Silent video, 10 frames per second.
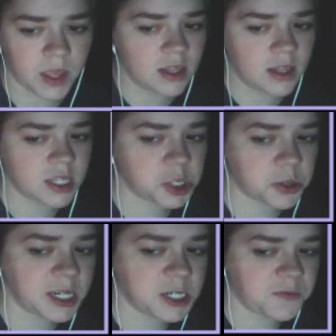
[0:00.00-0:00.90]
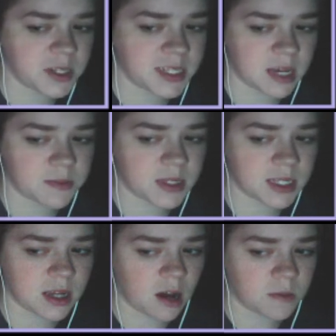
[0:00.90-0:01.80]
The strange footsteps
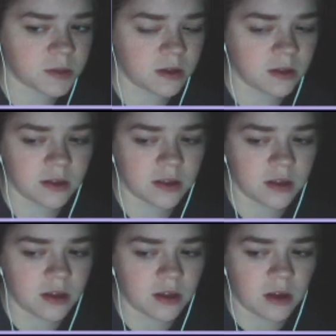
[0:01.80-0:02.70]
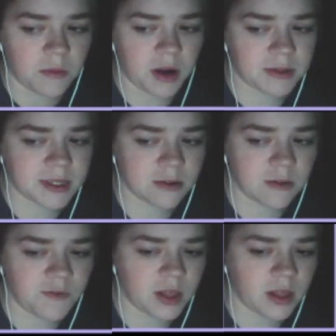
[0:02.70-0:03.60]
stopped, but I'm still
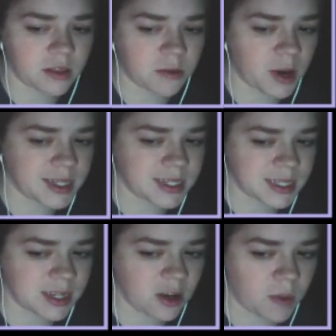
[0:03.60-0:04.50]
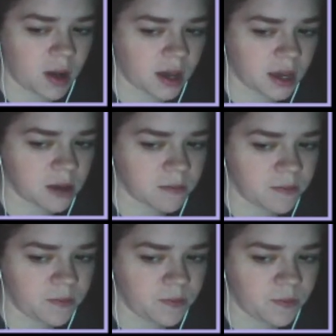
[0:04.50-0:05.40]
feeling the presence nearby.
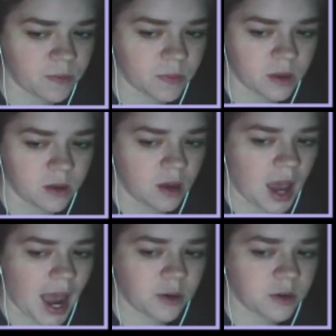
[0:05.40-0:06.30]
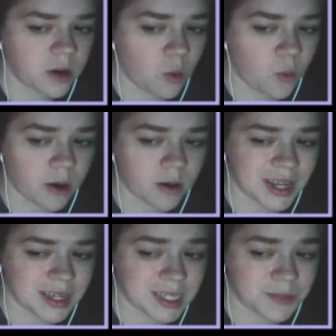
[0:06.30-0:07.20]
I don't know where it
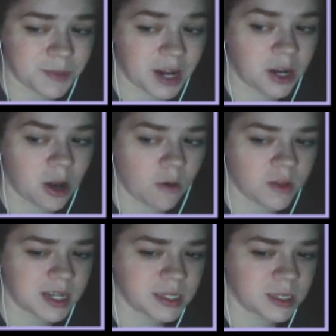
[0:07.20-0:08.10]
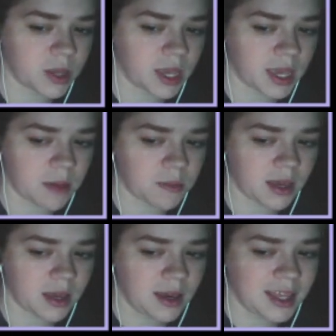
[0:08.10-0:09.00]
is, but I know that it's looking at
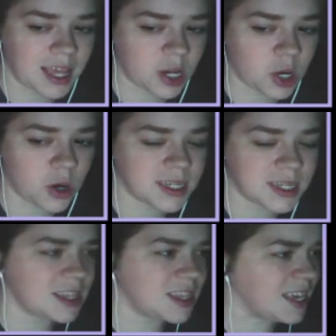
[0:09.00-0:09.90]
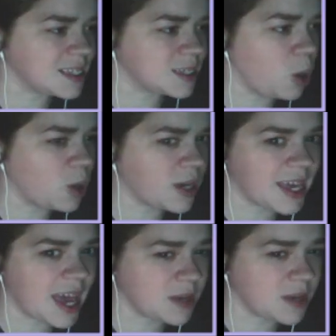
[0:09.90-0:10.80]
me. That cursed thing is looking
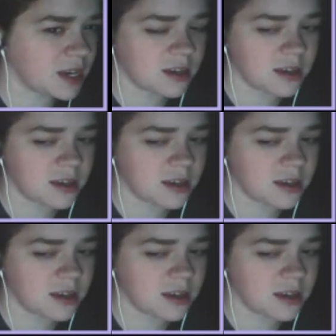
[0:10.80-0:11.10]
at me.